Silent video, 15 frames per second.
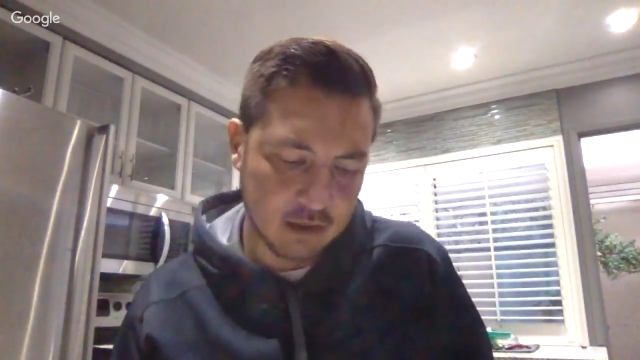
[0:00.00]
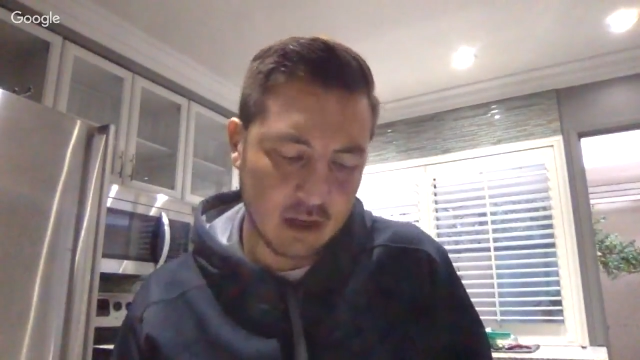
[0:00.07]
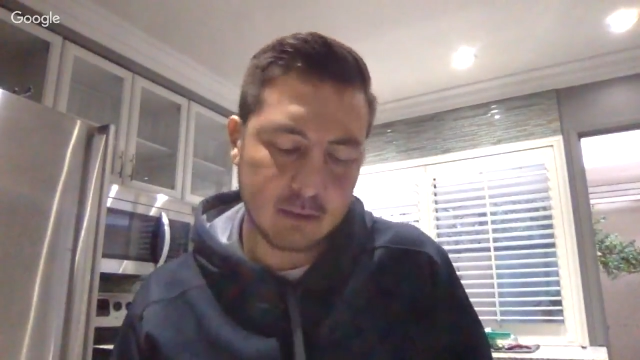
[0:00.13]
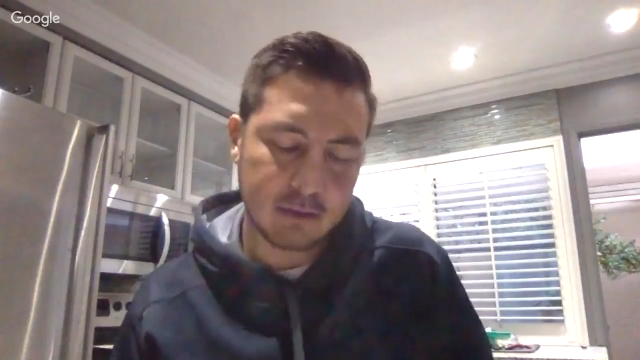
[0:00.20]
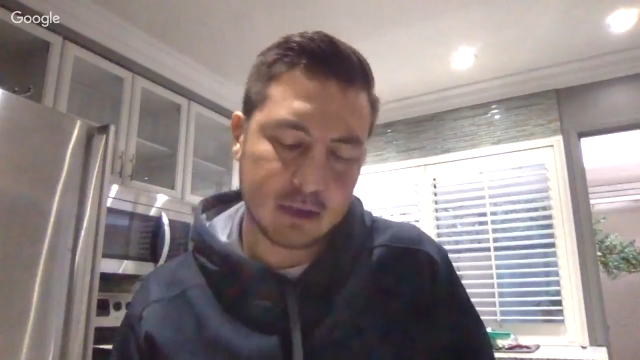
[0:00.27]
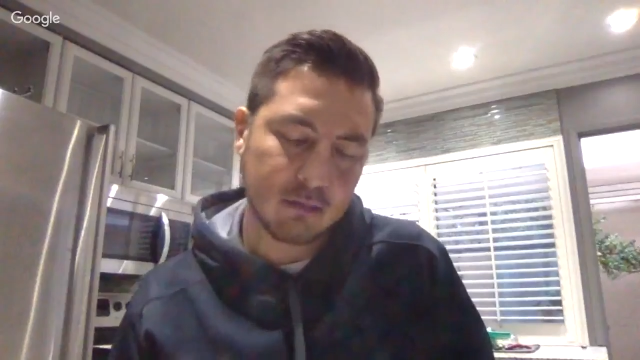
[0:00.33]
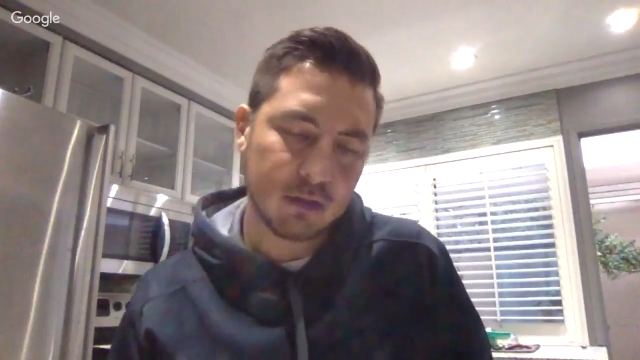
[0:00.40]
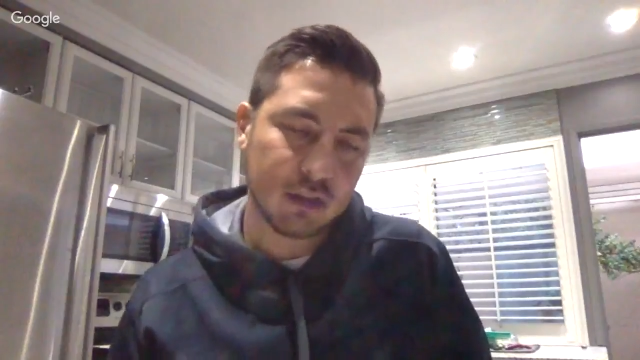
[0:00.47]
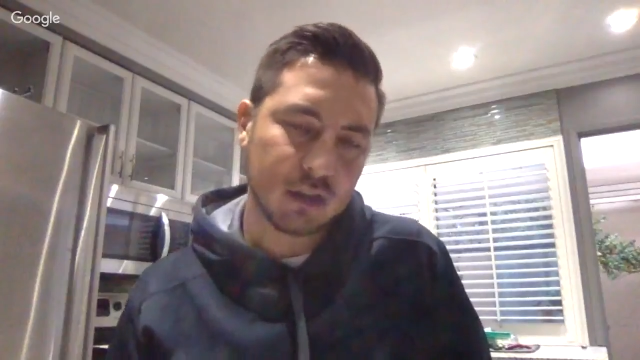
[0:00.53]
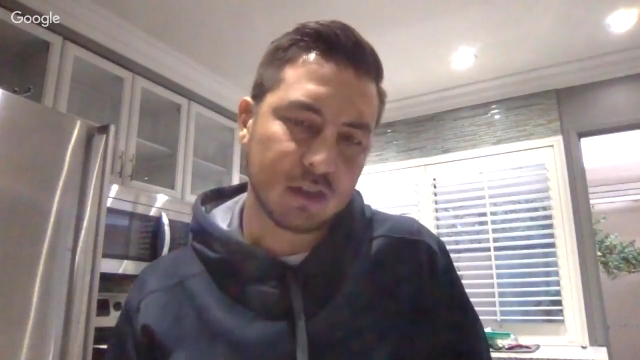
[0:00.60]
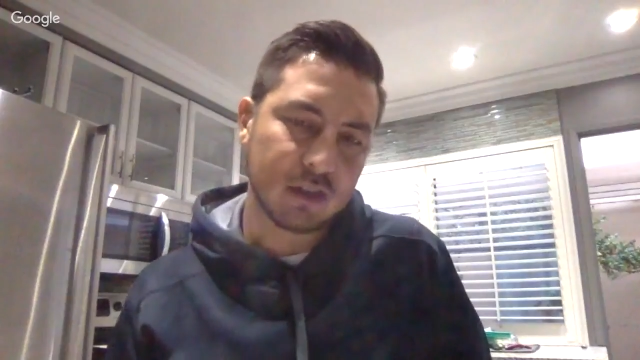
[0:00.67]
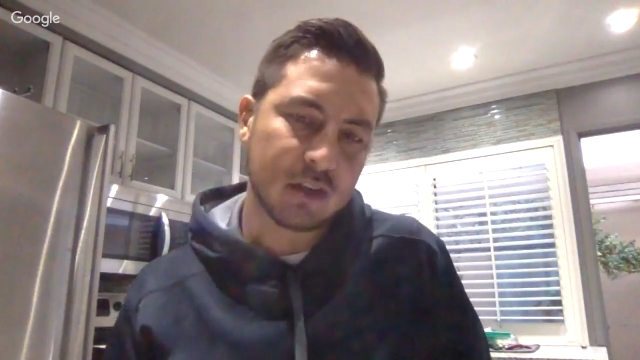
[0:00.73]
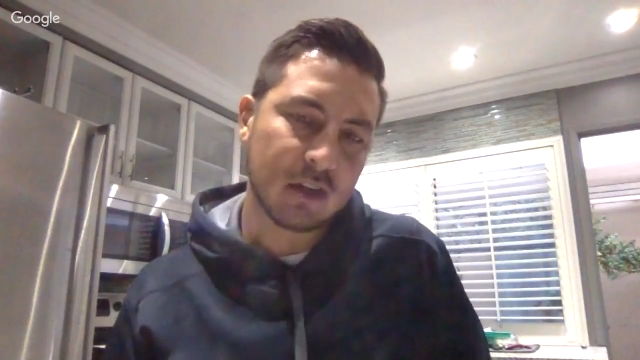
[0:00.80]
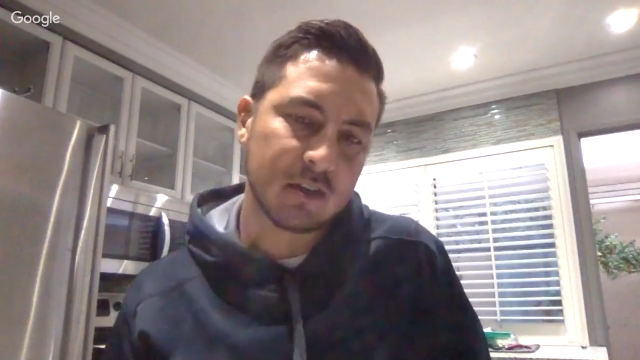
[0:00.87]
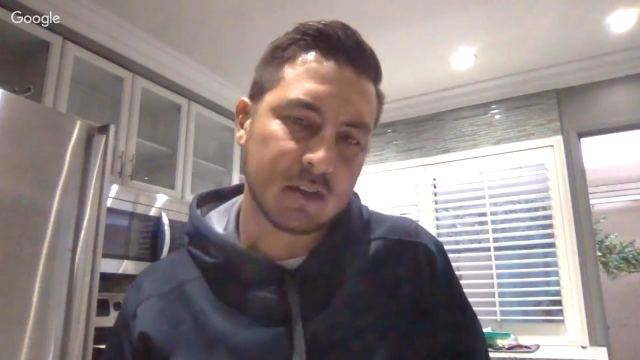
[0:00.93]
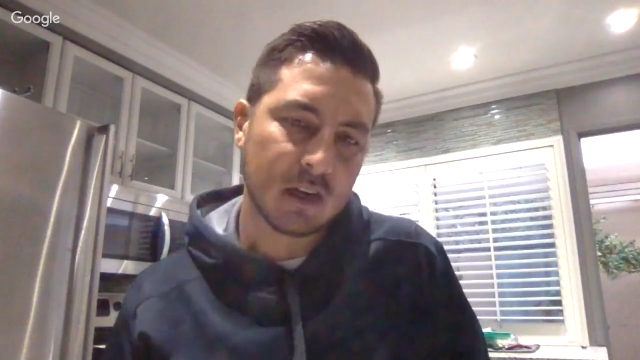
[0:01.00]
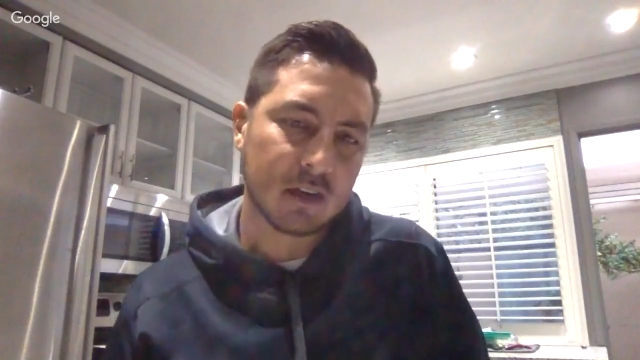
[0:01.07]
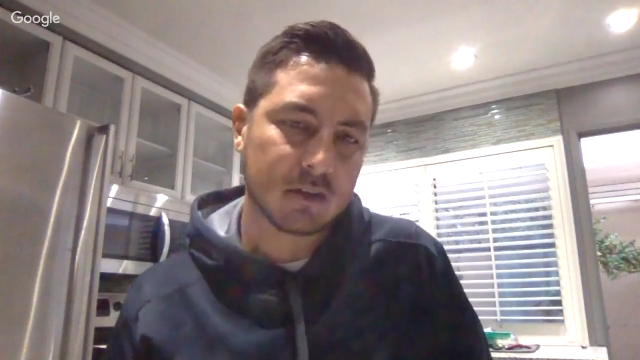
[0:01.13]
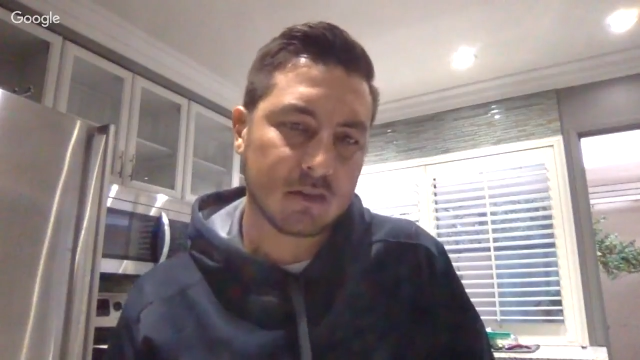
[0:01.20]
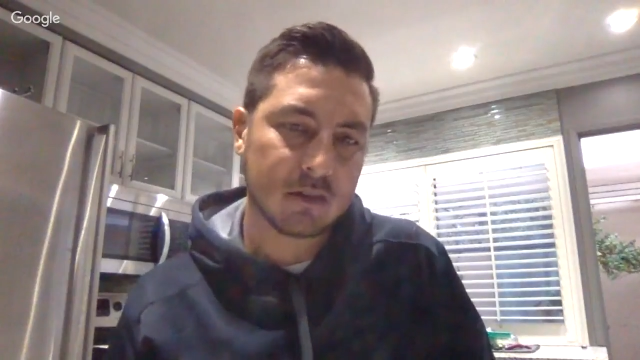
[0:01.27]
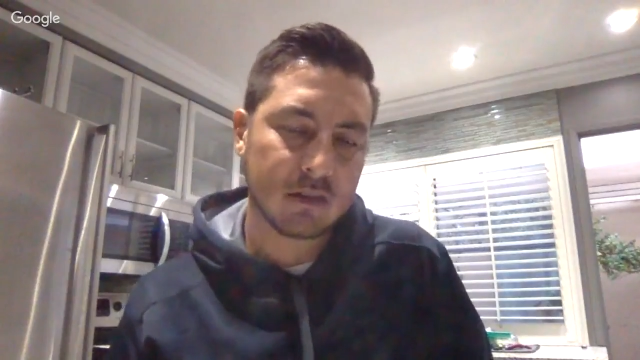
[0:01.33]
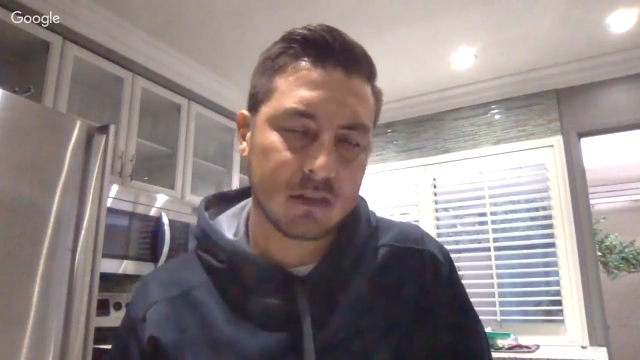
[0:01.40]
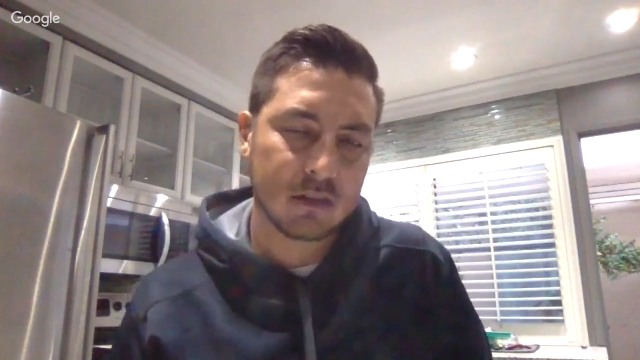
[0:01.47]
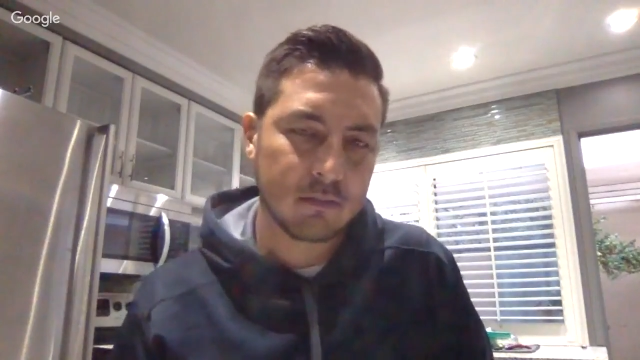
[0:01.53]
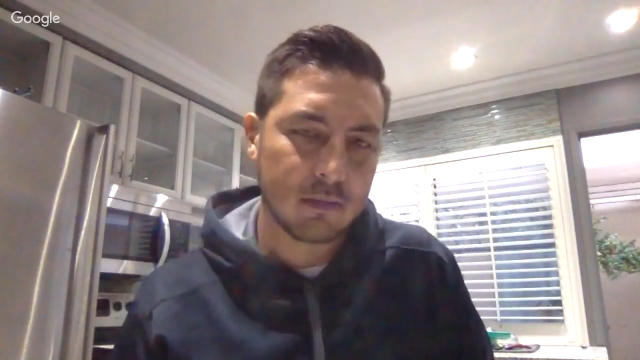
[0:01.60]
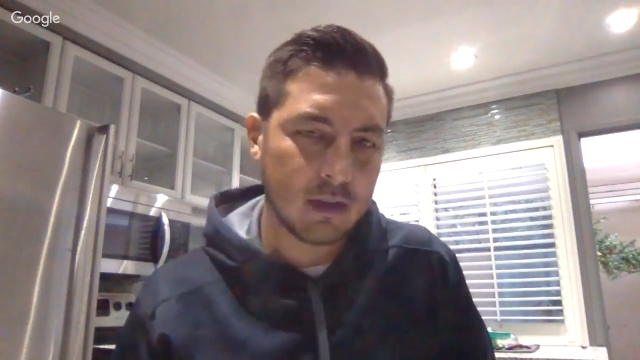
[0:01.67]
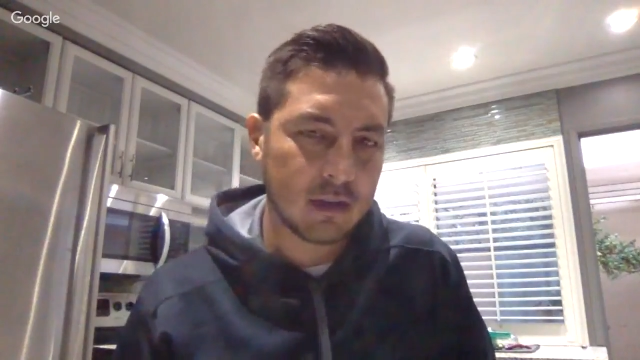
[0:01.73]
times that we should study sectionalism.